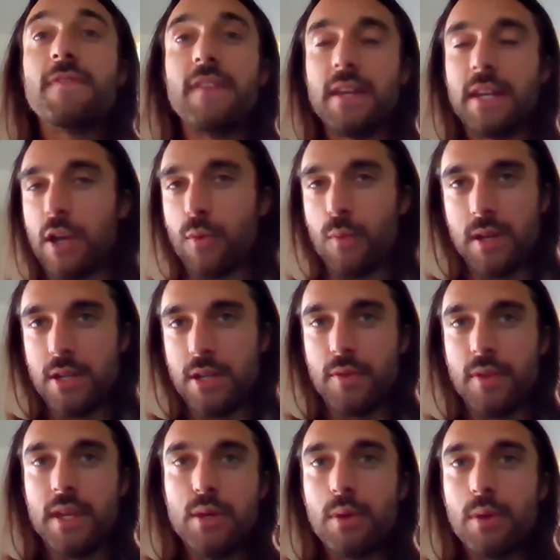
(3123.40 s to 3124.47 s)
feeding window
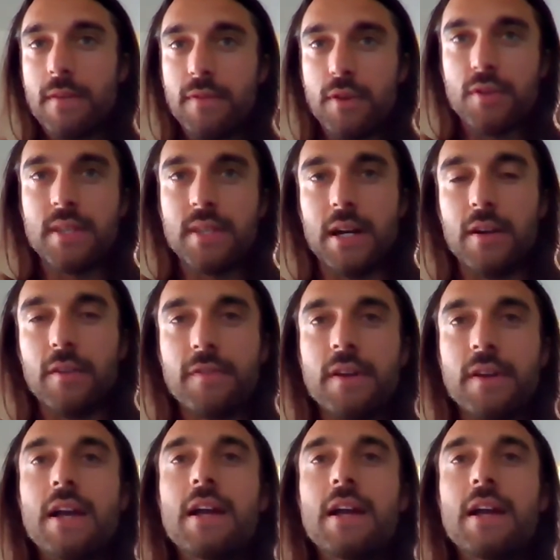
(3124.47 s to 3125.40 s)
that you give yourself,